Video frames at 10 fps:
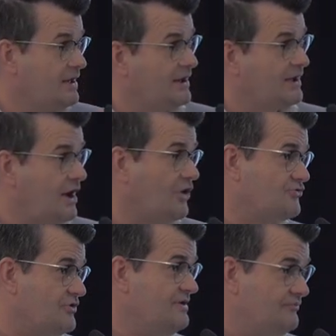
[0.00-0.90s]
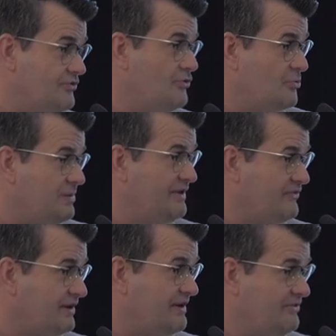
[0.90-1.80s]
uh, country, for
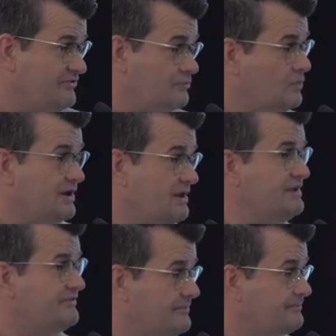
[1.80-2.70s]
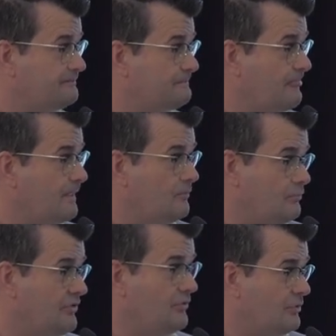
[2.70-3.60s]
Europeans at least, one needs them
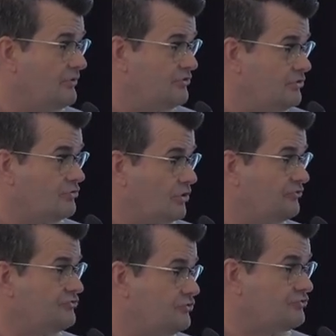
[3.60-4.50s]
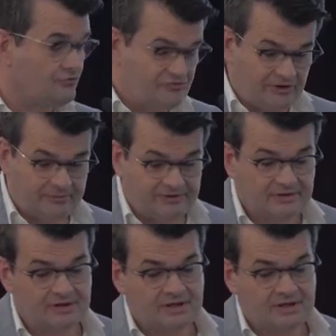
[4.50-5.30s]
with a, with a new constitutional settlement.